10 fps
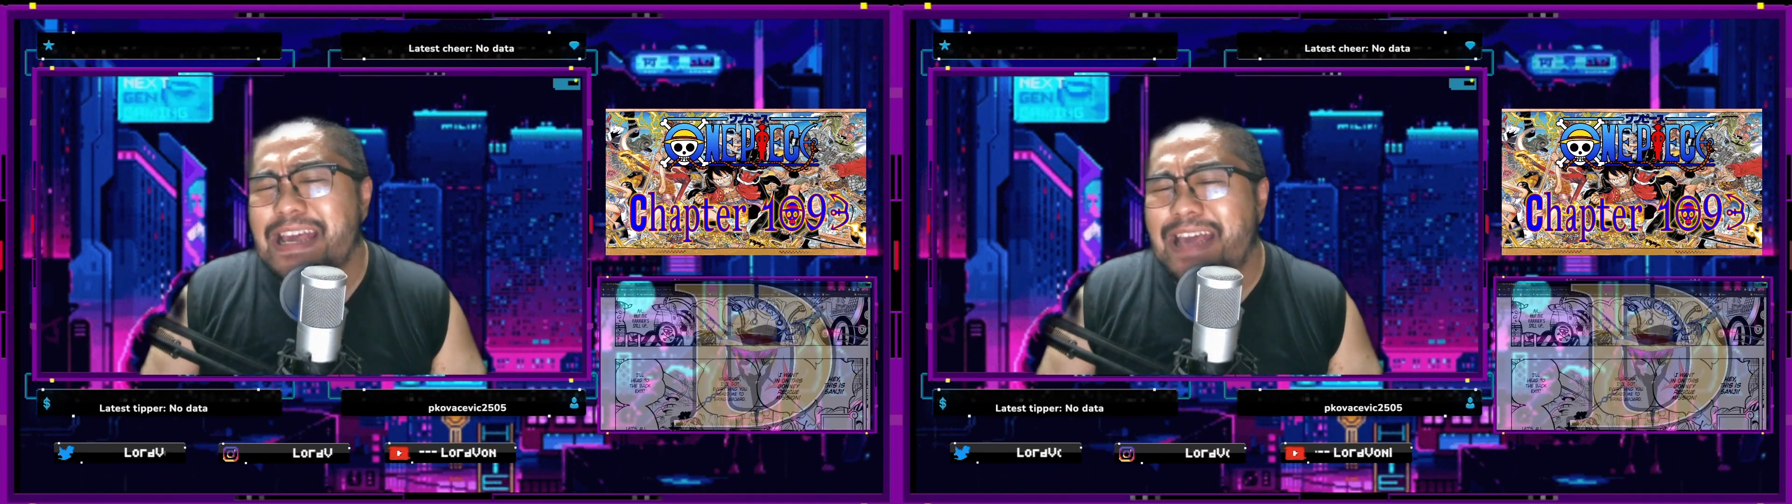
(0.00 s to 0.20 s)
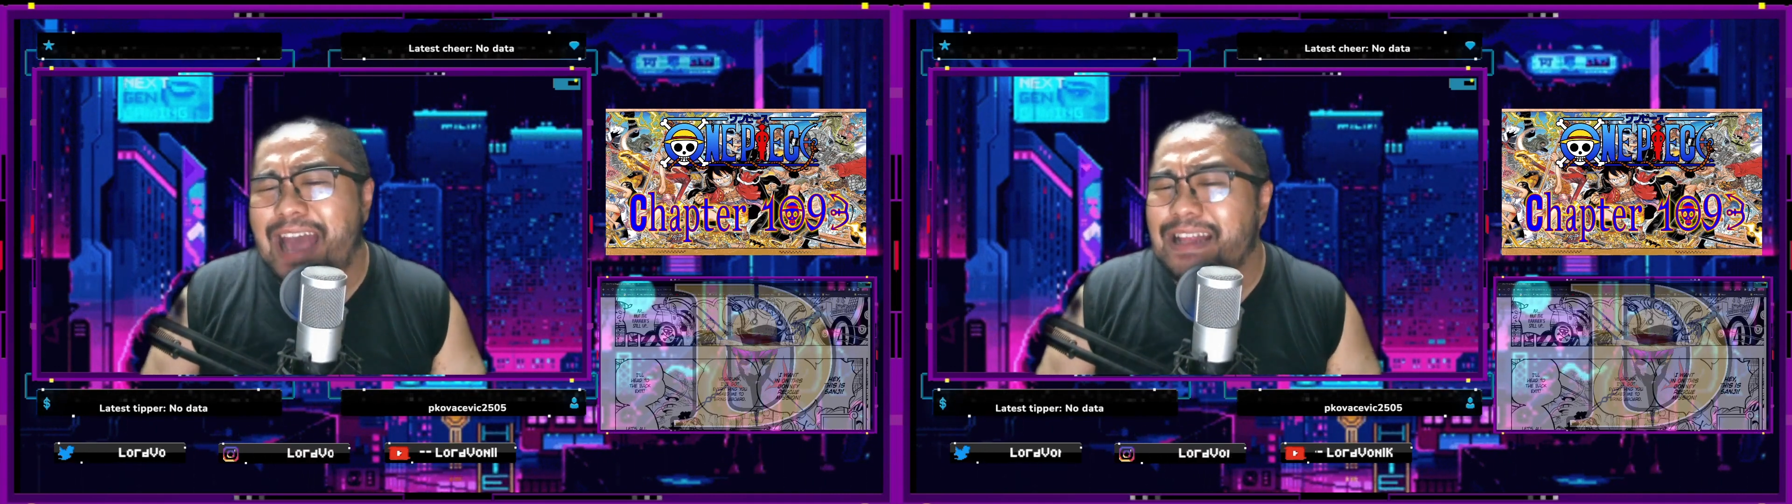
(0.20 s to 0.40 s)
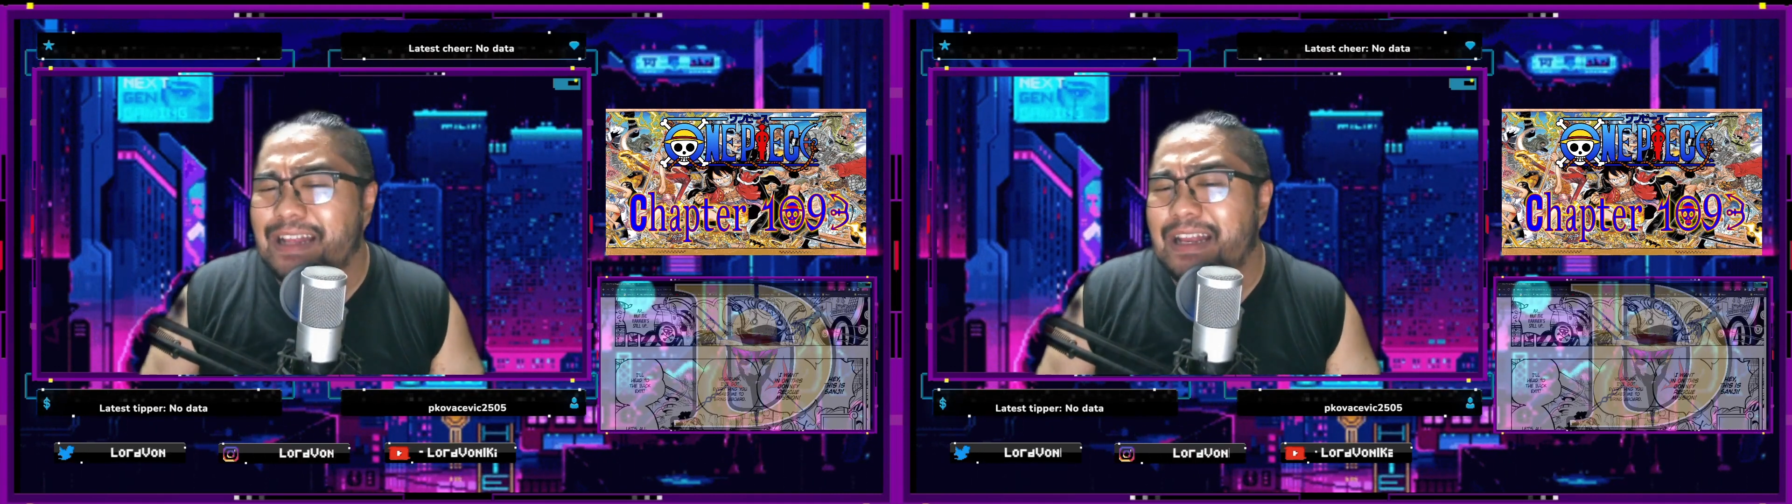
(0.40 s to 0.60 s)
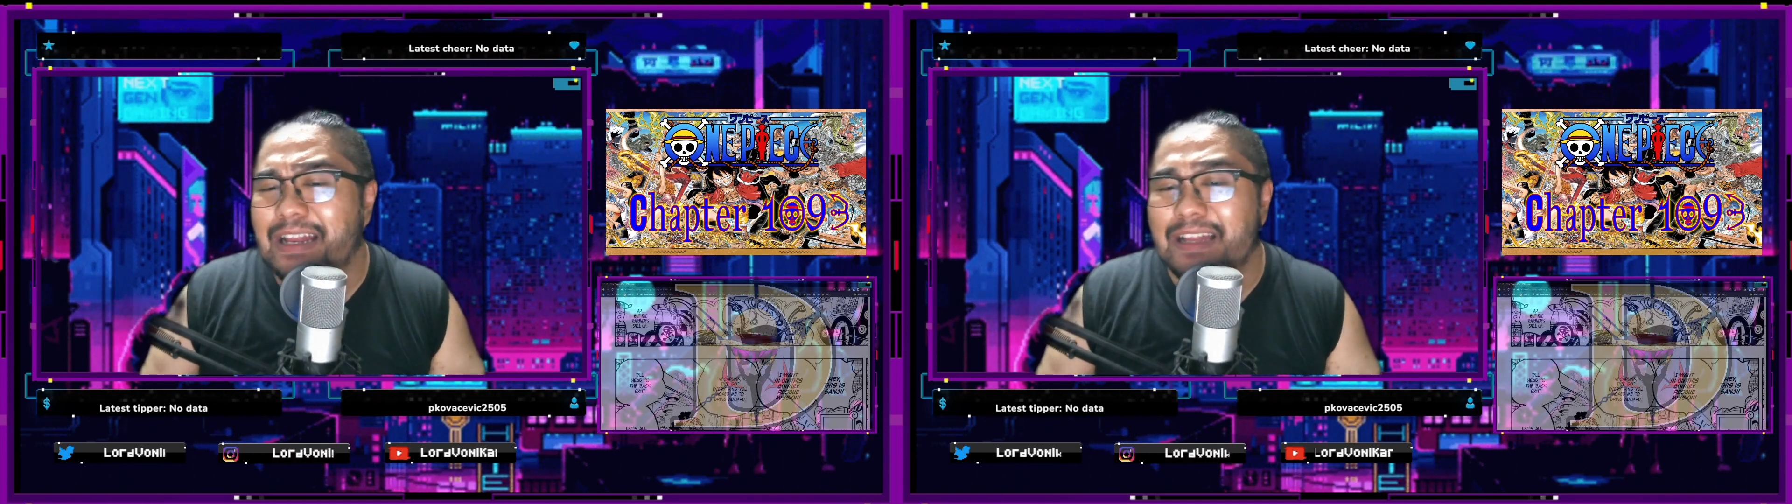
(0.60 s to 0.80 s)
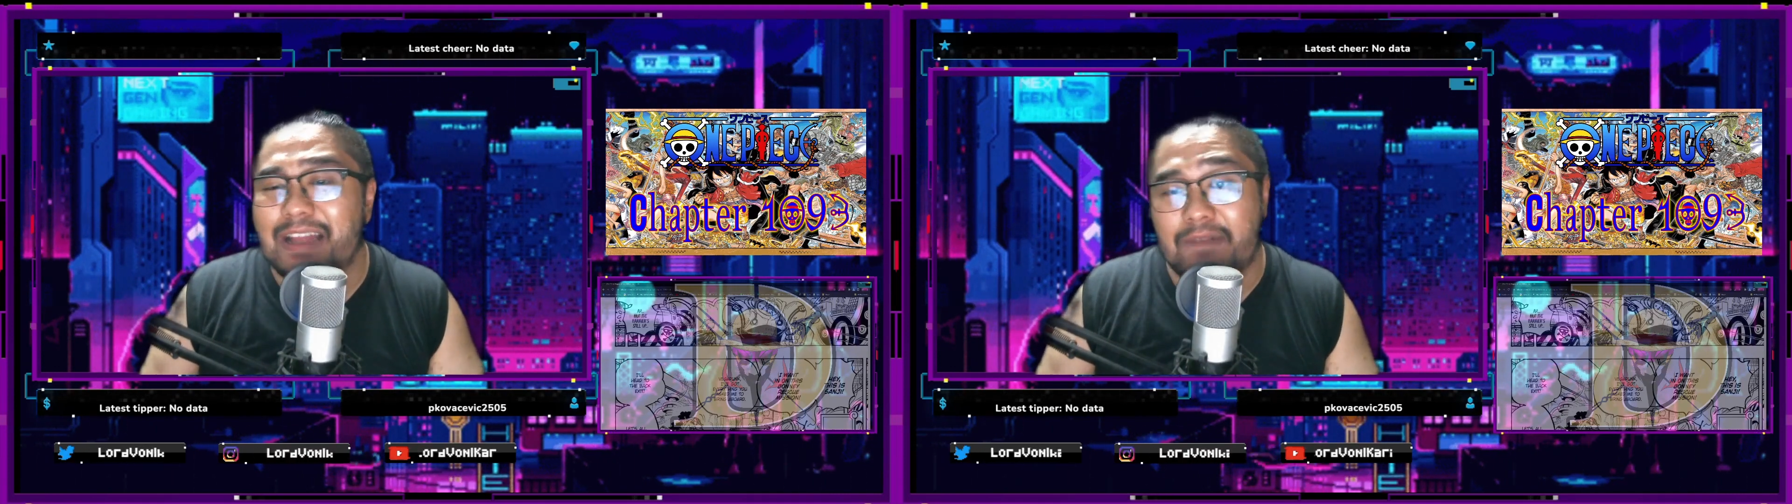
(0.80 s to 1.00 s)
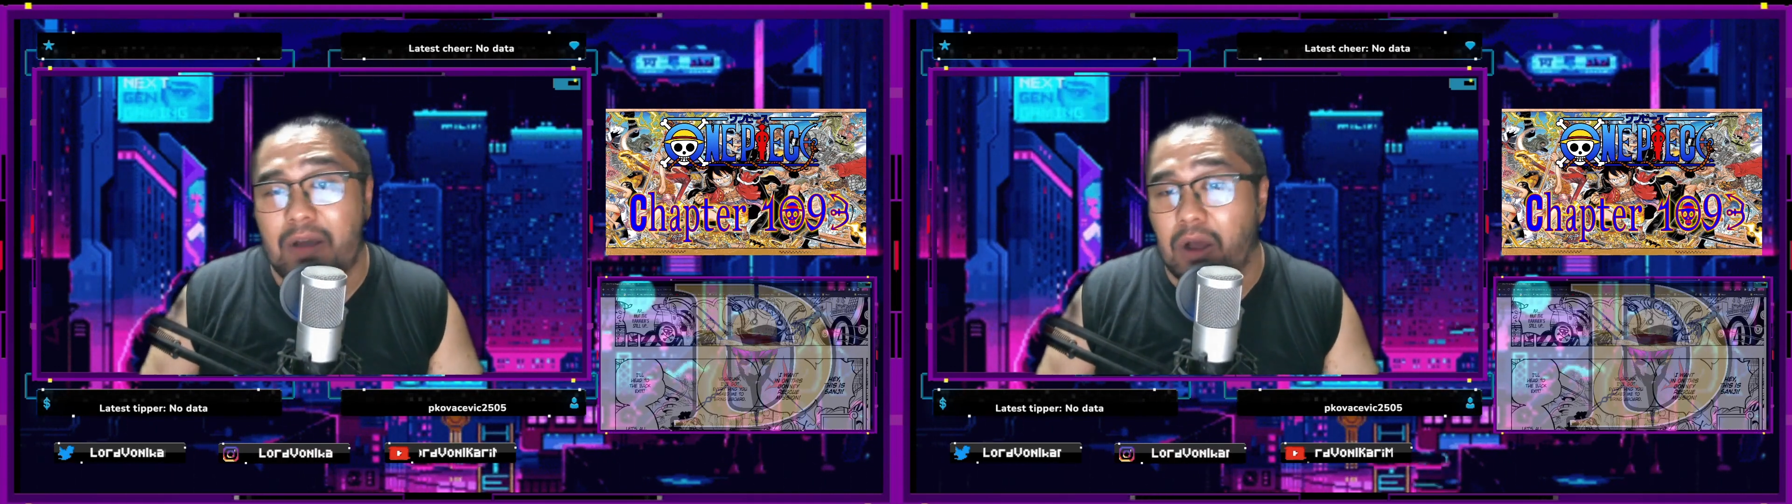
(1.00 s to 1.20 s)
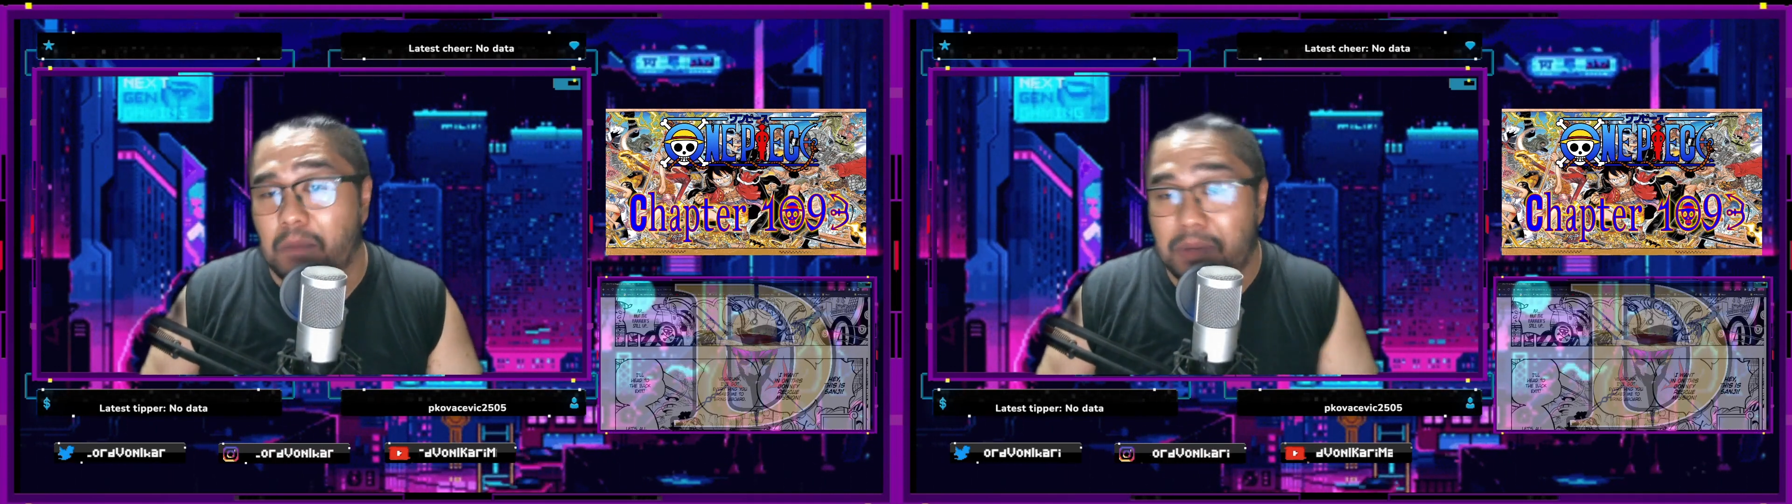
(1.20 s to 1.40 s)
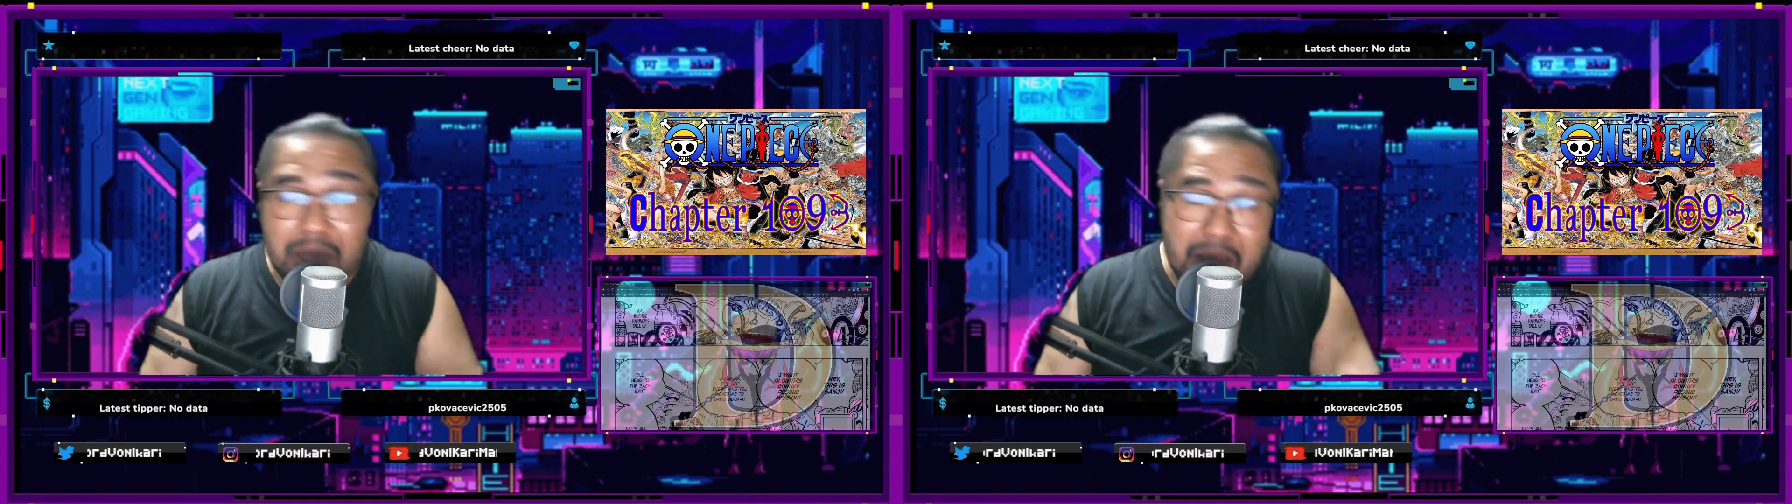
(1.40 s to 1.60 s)
Catarina Devon, but
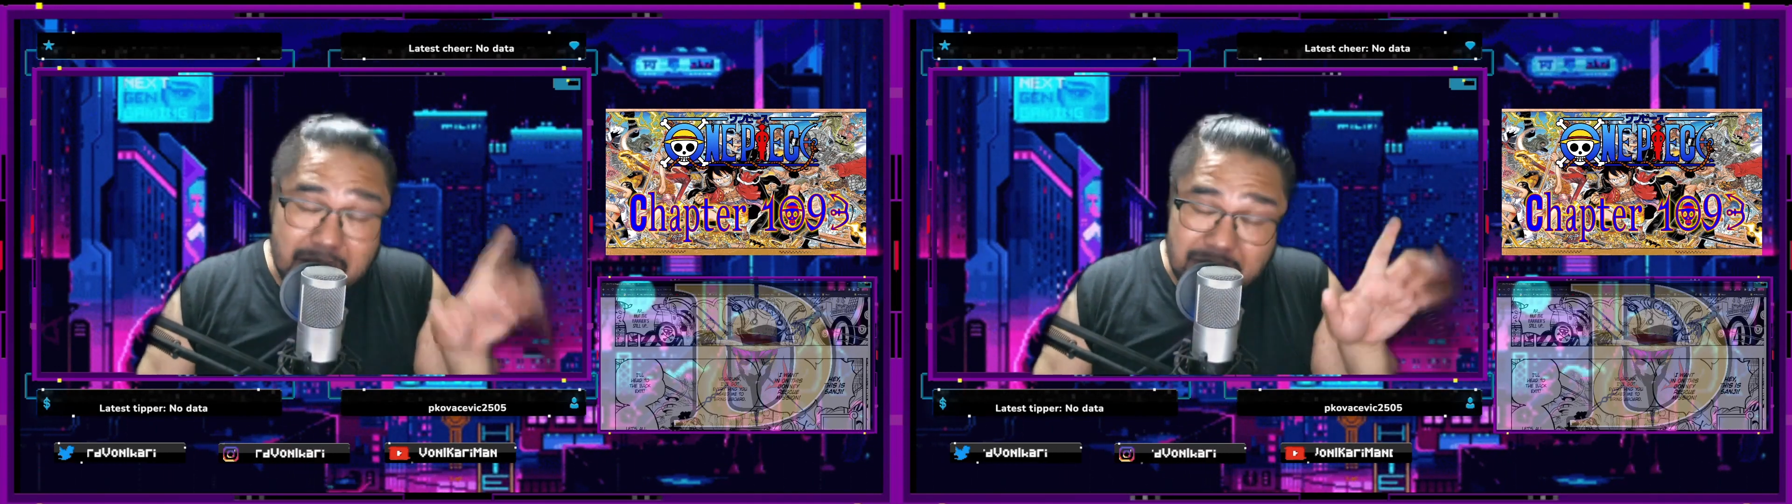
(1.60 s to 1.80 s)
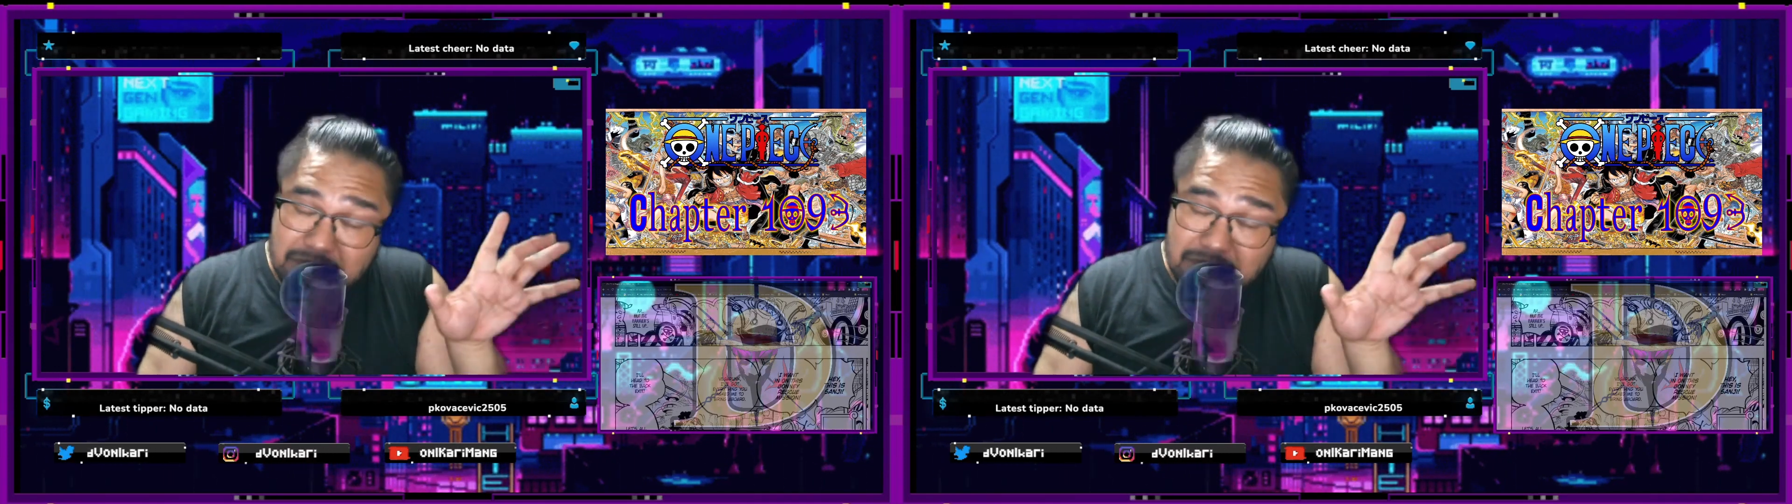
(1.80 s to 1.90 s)
again,